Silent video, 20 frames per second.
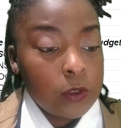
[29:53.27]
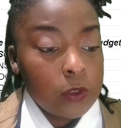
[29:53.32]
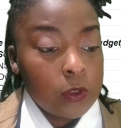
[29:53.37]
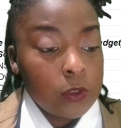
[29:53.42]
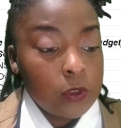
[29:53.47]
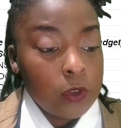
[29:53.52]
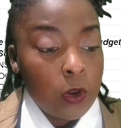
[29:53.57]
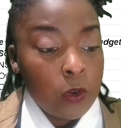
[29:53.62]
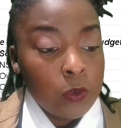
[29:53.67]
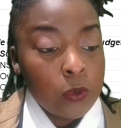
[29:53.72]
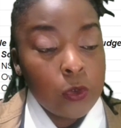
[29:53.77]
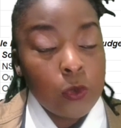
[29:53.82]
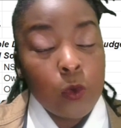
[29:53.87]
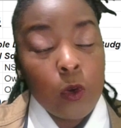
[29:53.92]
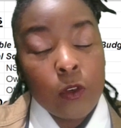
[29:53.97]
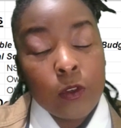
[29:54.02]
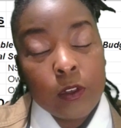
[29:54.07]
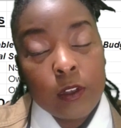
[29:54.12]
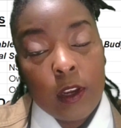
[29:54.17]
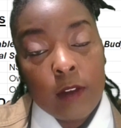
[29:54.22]
So
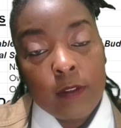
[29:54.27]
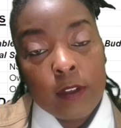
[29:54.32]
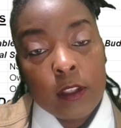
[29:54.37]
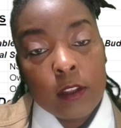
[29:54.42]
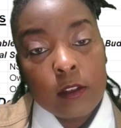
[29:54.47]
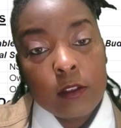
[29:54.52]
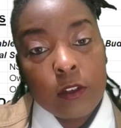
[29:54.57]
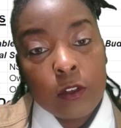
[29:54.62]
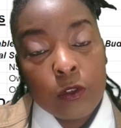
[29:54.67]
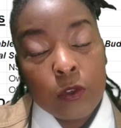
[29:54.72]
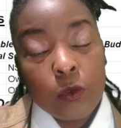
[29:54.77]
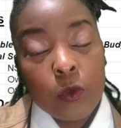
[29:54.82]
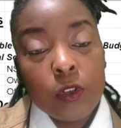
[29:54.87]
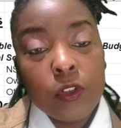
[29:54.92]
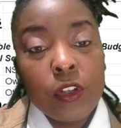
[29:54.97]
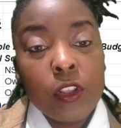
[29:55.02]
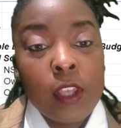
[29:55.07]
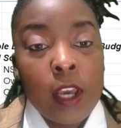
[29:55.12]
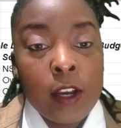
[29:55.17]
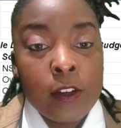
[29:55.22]
207, so
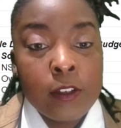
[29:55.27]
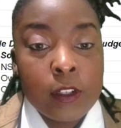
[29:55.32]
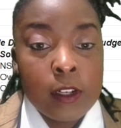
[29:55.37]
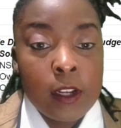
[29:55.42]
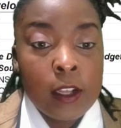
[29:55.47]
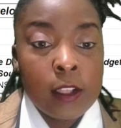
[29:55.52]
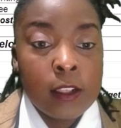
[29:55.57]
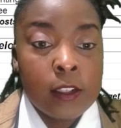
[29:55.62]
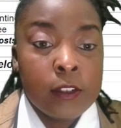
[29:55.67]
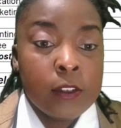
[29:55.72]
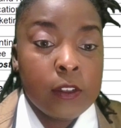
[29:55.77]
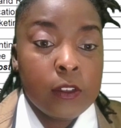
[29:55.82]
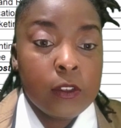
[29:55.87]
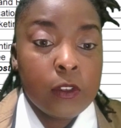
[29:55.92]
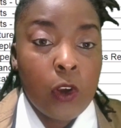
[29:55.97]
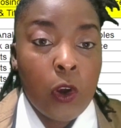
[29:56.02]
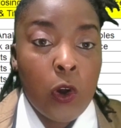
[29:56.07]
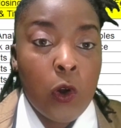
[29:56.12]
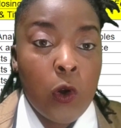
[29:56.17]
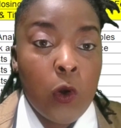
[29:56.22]
$200,000.
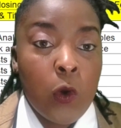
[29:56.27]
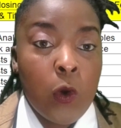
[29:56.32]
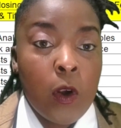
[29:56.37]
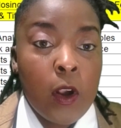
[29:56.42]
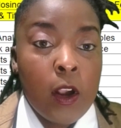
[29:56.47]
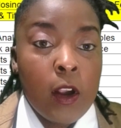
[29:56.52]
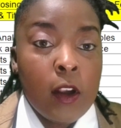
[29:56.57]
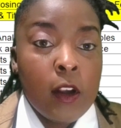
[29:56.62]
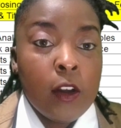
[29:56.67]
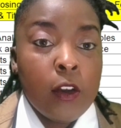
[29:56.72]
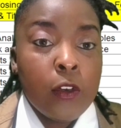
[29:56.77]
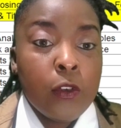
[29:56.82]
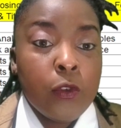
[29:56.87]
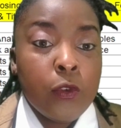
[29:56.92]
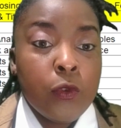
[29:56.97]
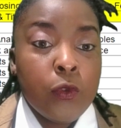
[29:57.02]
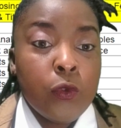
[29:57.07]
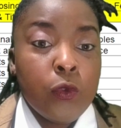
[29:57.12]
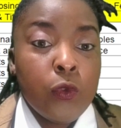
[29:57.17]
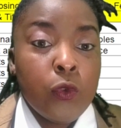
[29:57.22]
So
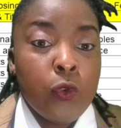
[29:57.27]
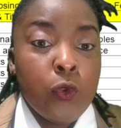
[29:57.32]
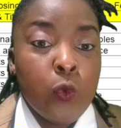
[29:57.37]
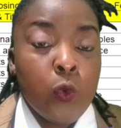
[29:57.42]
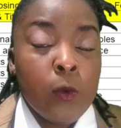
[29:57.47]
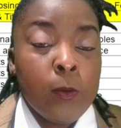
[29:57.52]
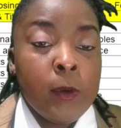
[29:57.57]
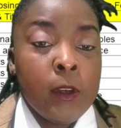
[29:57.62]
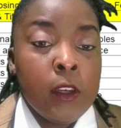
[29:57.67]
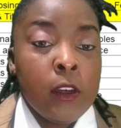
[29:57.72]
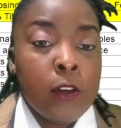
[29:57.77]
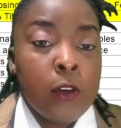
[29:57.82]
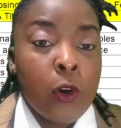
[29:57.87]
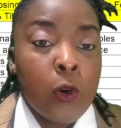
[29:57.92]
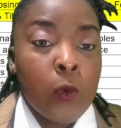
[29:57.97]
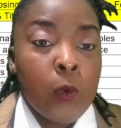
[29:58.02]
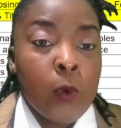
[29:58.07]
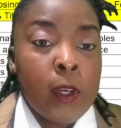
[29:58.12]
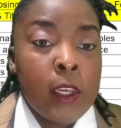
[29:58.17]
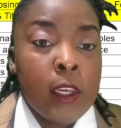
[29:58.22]
you would be
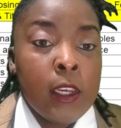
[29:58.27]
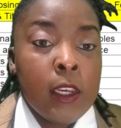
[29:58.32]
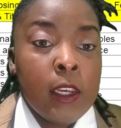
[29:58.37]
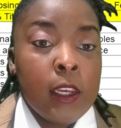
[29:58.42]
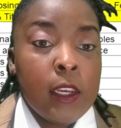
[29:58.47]
going,